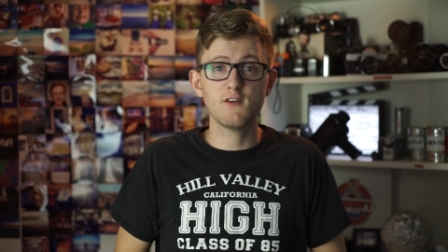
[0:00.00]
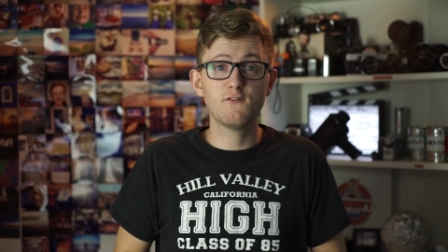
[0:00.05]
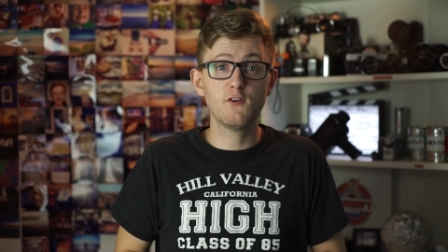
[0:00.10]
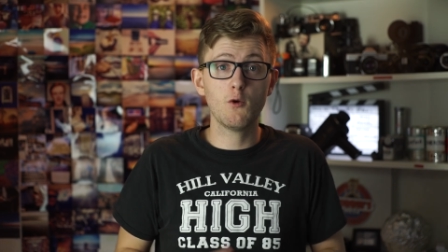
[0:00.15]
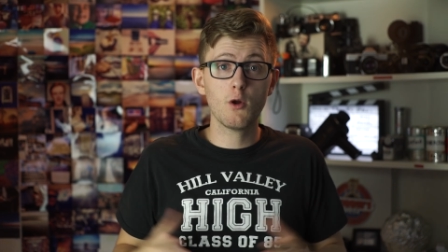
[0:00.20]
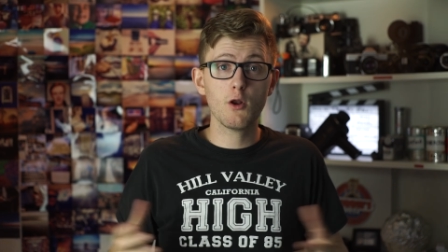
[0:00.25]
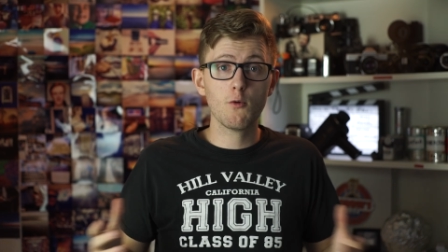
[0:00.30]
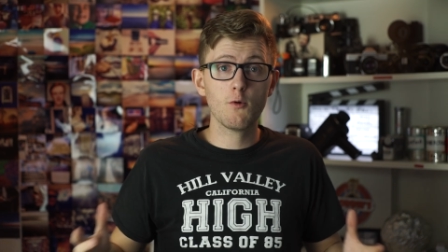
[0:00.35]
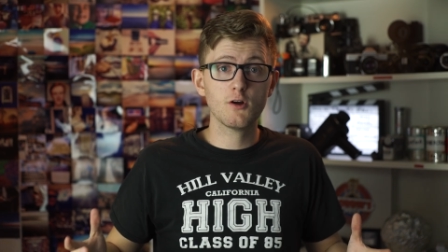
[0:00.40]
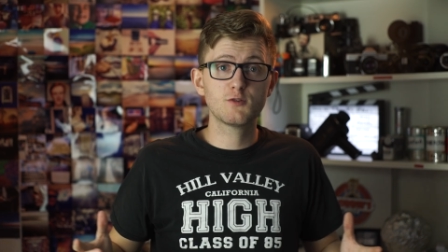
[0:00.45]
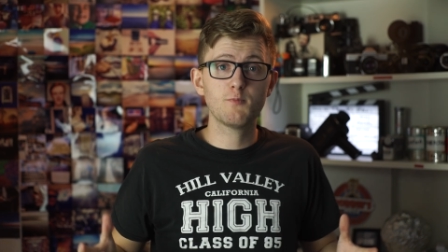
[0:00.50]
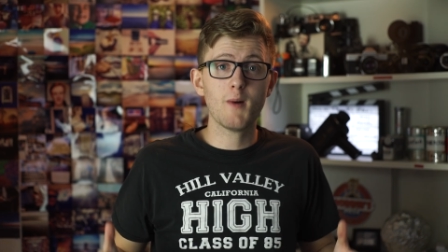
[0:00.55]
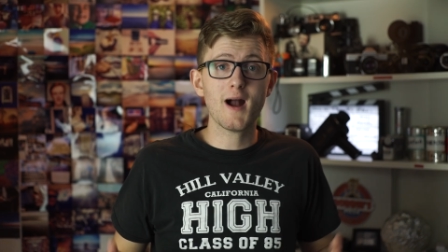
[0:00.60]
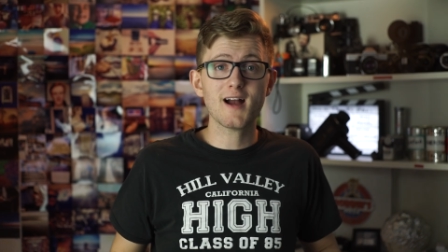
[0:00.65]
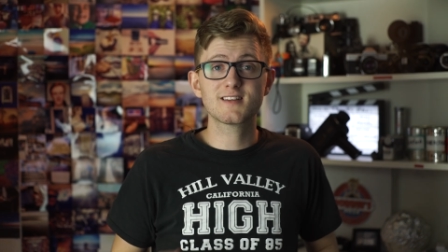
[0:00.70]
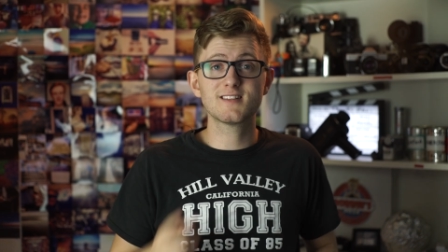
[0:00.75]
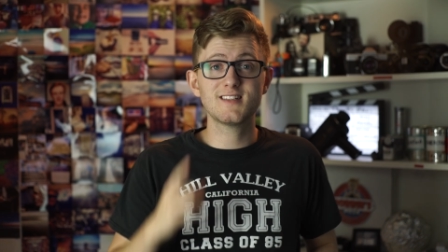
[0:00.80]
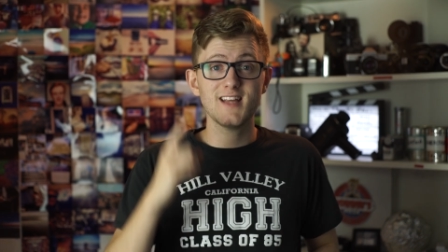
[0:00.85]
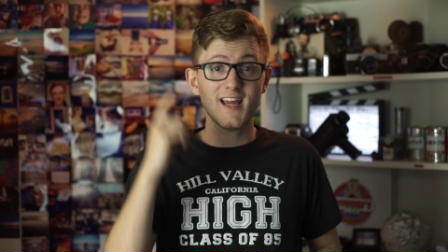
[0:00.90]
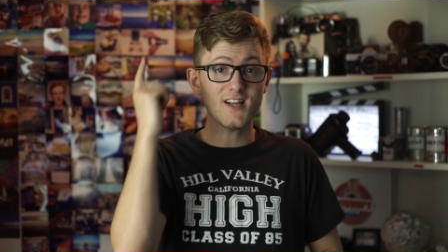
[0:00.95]
If you want to watch
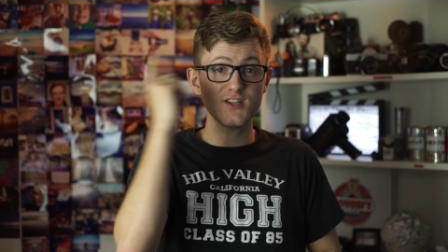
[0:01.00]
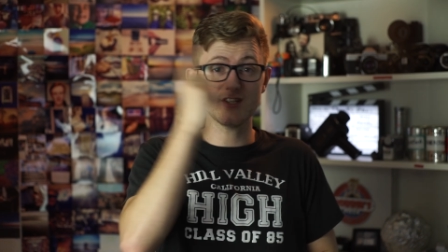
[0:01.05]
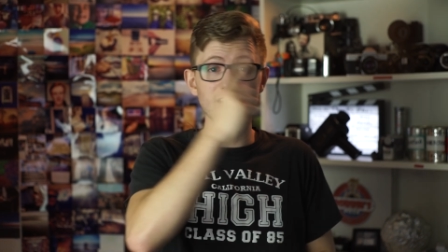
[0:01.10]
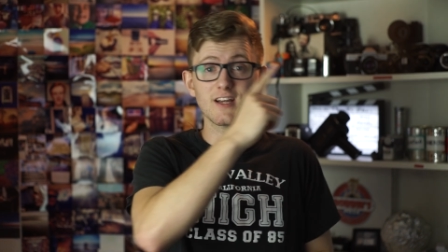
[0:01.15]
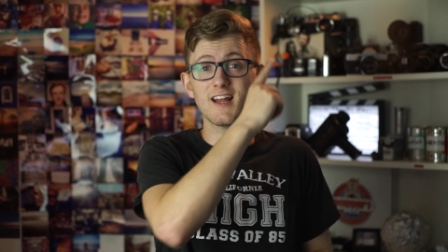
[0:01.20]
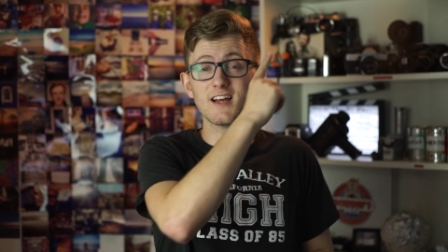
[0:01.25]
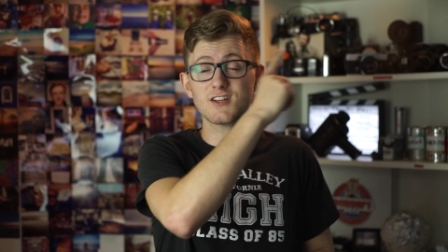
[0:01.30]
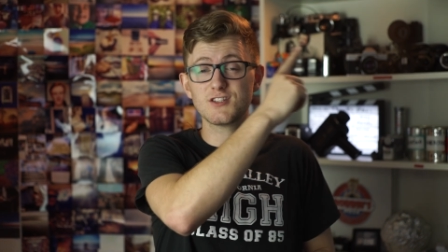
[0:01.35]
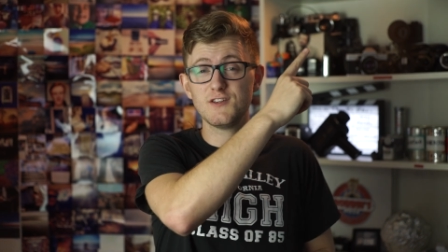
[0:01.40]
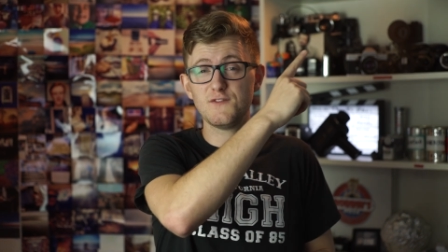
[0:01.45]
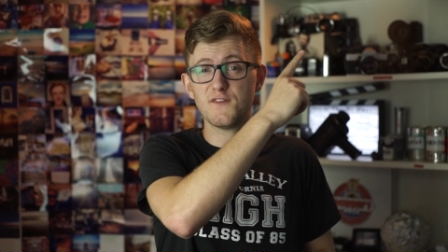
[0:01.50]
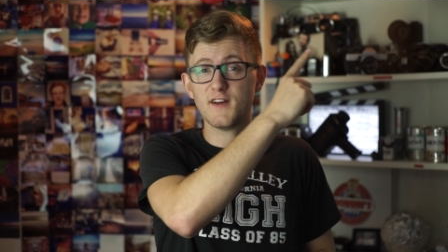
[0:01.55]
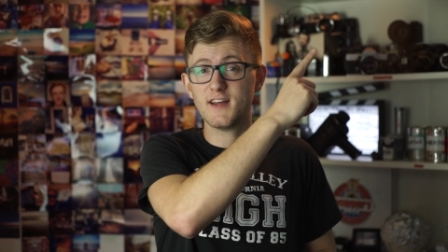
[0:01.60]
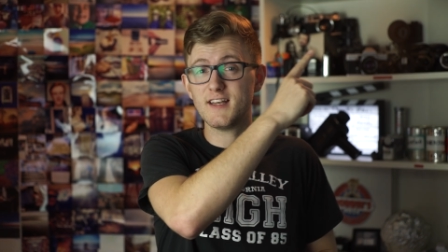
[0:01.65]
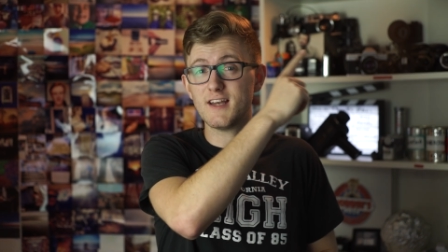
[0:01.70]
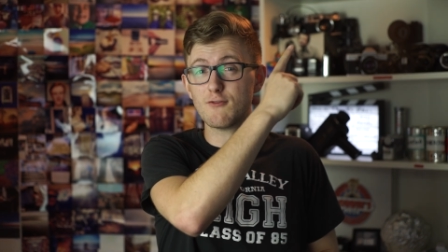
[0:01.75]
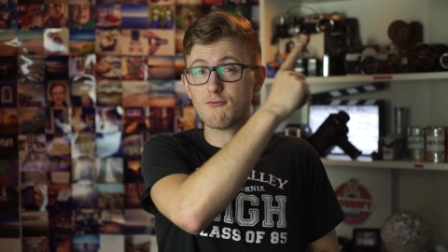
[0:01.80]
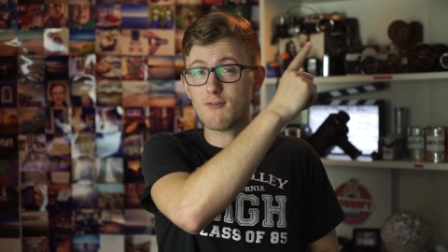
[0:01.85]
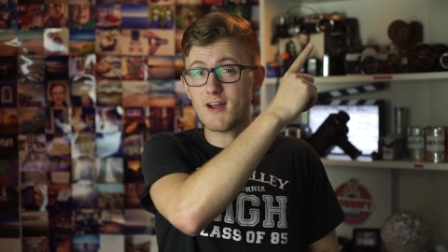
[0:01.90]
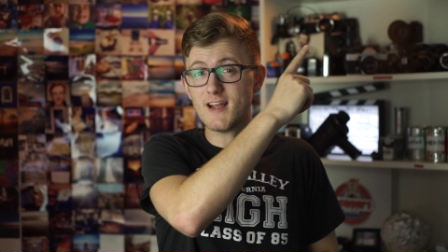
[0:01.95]
backstage, you can actually find
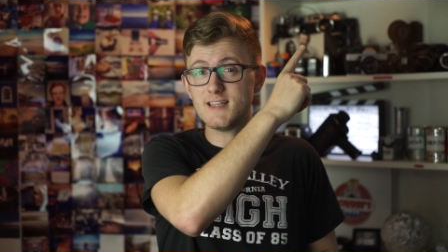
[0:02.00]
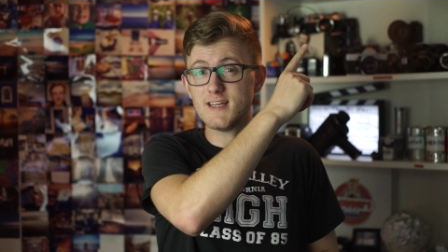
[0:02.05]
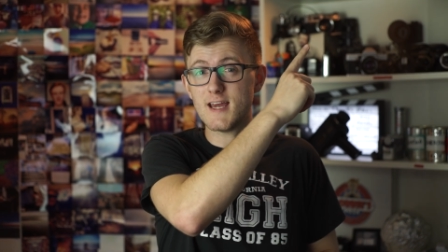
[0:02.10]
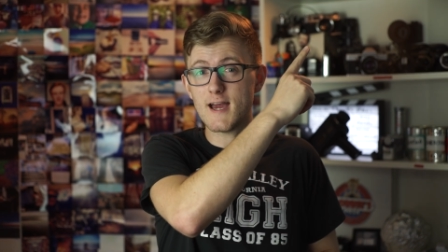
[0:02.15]
it right